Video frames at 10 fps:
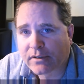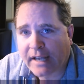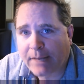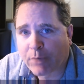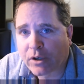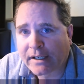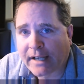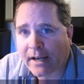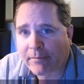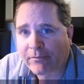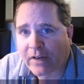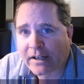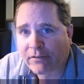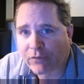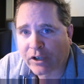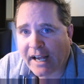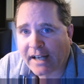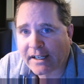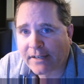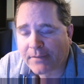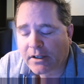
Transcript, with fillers: Kay Burningham fighting for Gaddy,